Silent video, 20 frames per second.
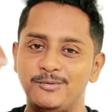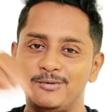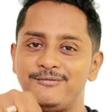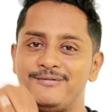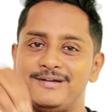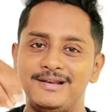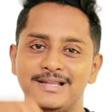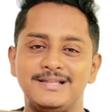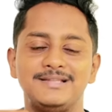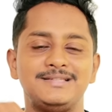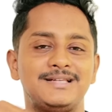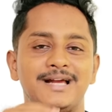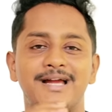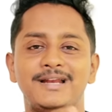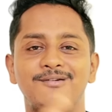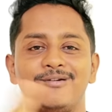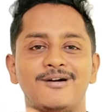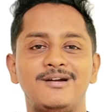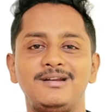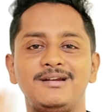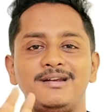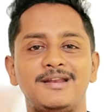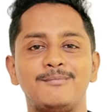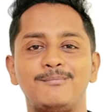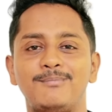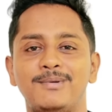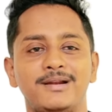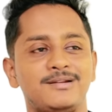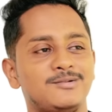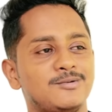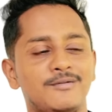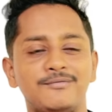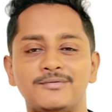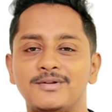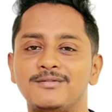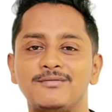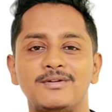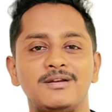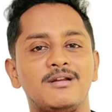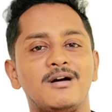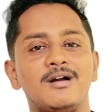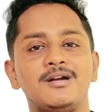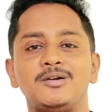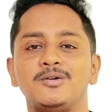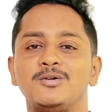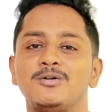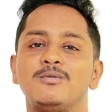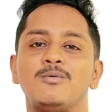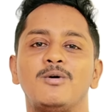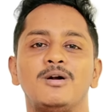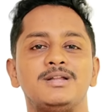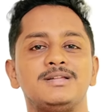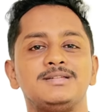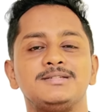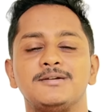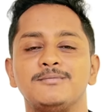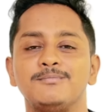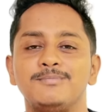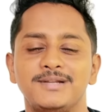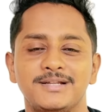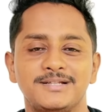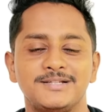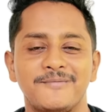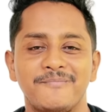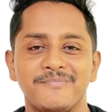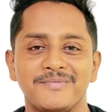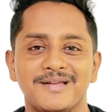you feel inside, not a template. Software will not know what is template